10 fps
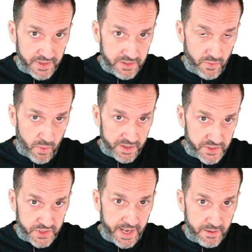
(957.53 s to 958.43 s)
that you want
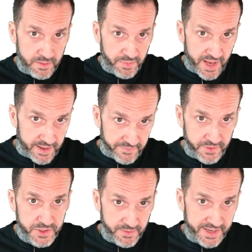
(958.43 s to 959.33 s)
shared by
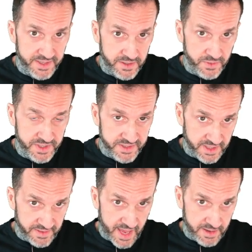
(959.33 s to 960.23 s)
future executions,
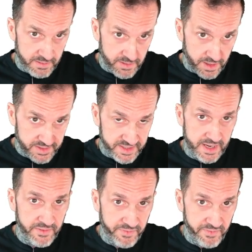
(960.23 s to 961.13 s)
and then a
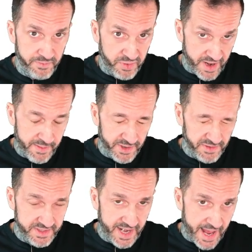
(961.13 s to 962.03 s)
set of
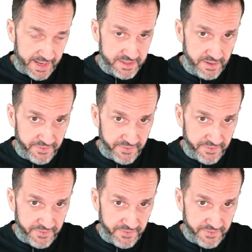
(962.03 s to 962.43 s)
parameters that has